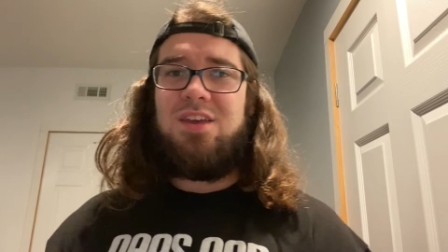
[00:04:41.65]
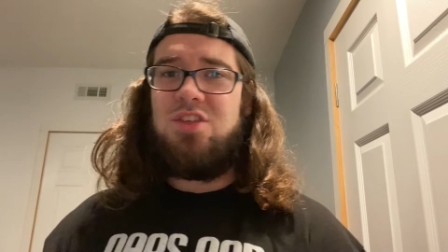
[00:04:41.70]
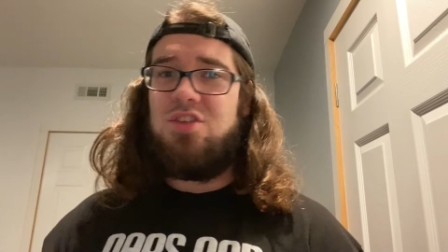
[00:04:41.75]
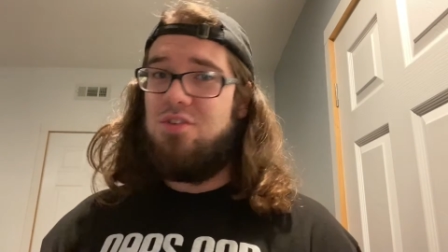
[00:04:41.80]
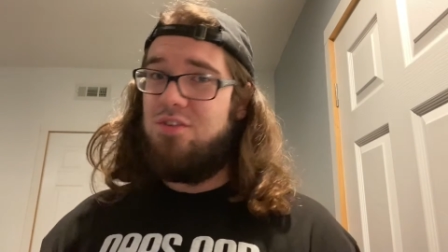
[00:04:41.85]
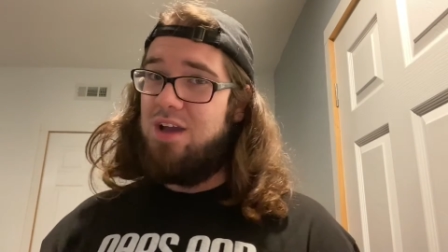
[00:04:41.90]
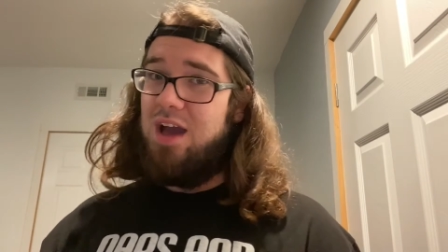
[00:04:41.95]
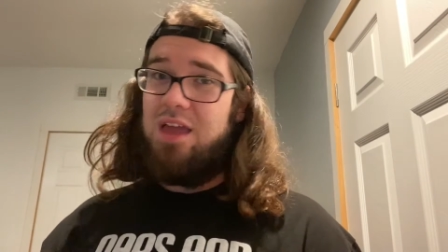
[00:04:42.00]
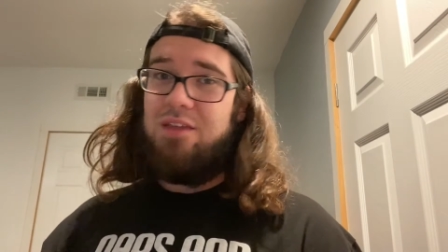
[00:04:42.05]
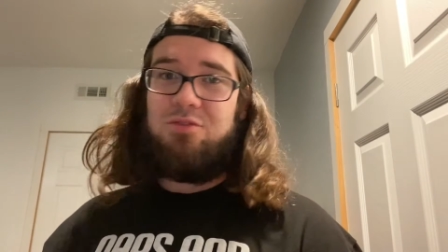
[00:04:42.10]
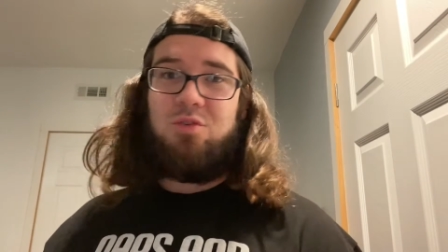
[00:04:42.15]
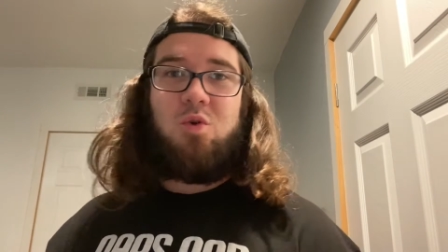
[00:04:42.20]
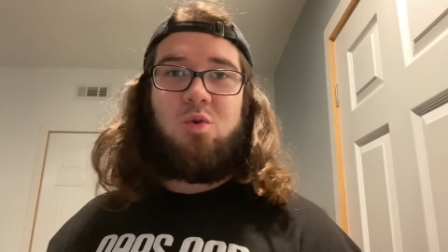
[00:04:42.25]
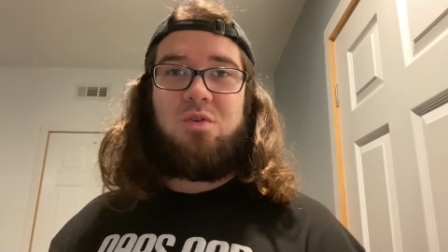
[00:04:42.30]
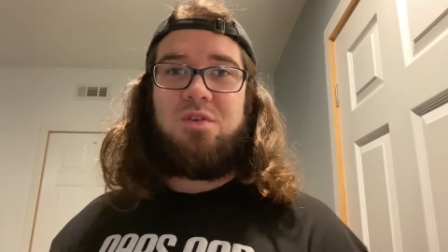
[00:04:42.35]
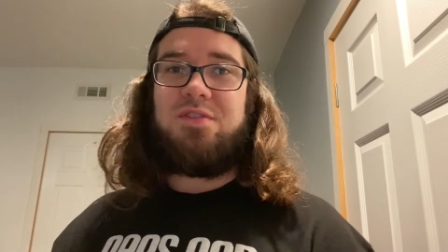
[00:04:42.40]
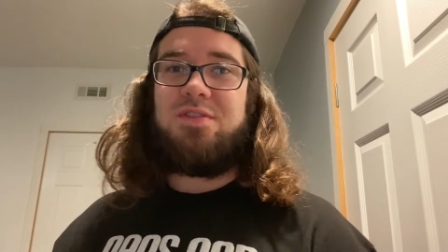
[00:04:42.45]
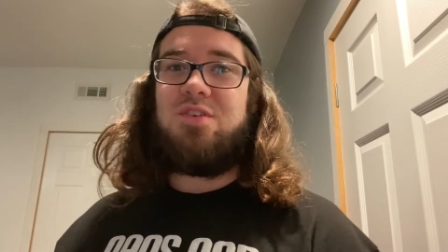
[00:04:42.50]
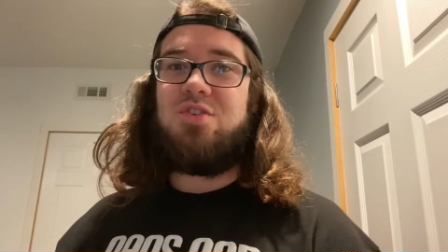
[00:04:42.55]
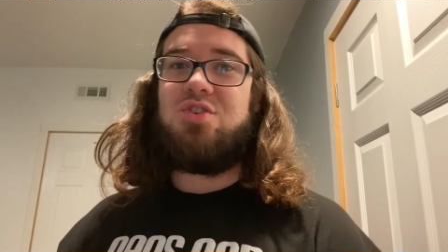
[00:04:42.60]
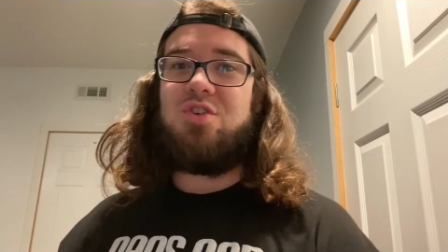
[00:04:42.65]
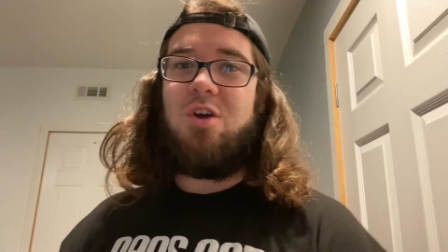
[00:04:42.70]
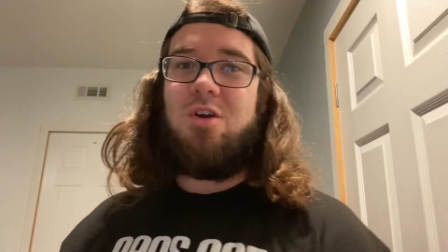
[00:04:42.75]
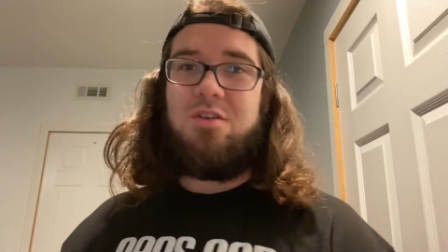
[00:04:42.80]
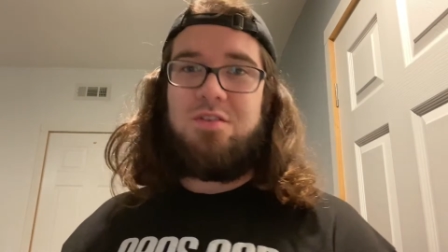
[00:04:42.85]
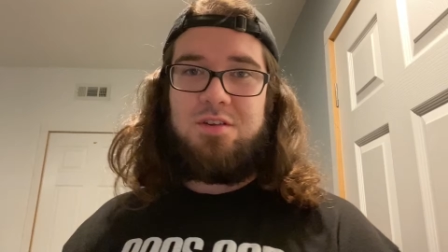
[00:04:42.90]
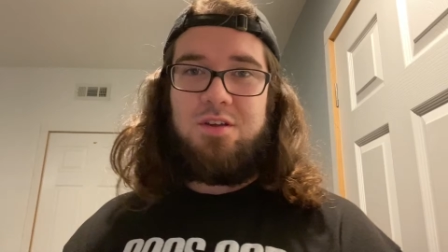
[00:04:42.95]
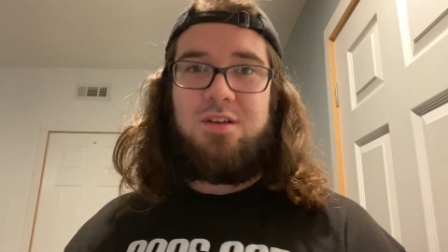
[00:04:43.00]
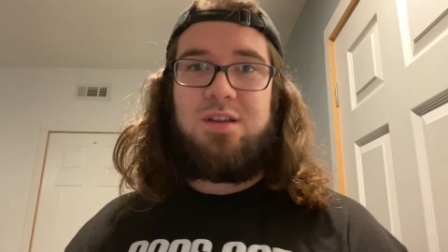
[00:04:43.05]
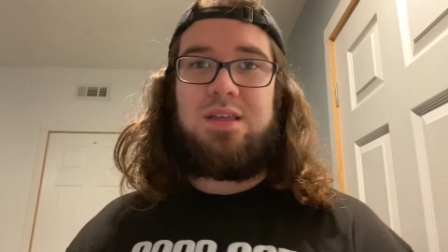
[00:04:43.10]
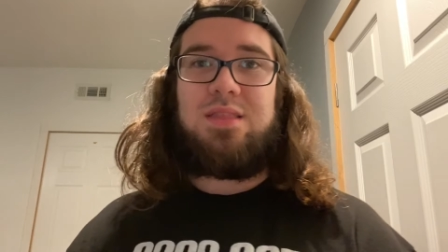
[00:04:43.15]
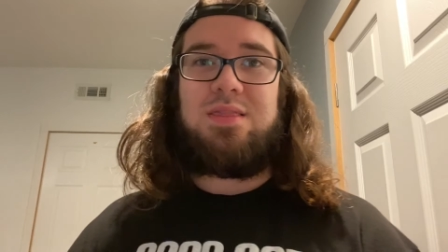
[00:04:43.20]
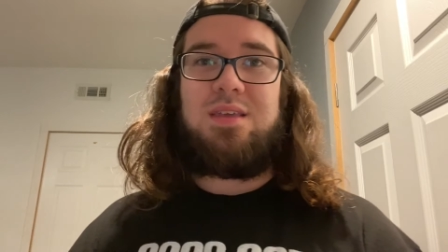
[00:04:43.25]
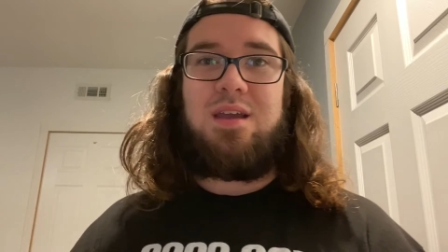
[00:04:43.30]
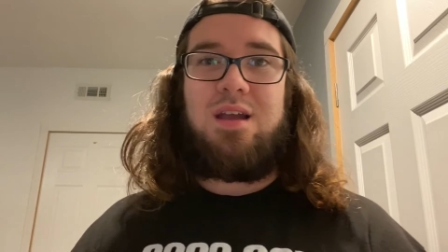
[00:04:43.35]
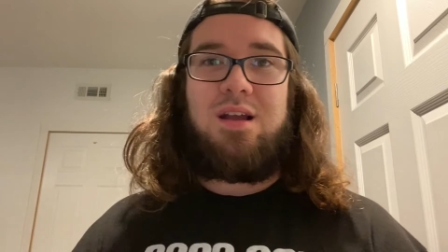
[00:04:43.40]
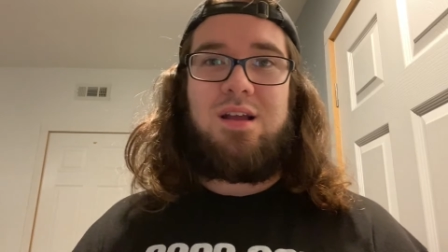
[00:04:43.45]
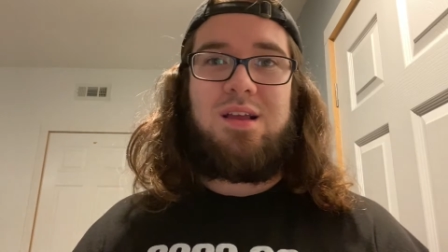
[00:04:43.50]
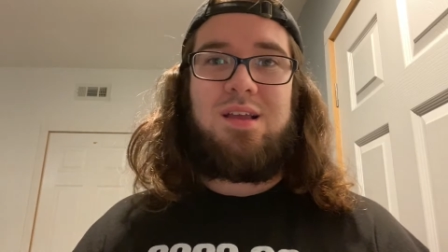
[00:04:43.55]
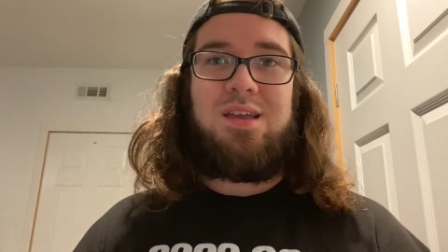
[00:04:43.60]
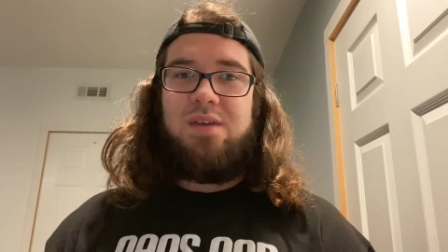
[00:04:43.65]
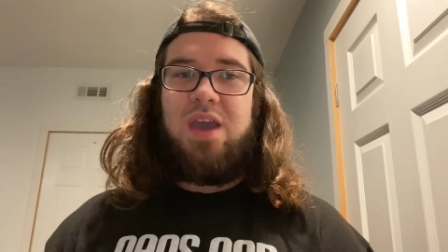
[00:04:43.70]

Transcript: You got, of course, the Charizard in there.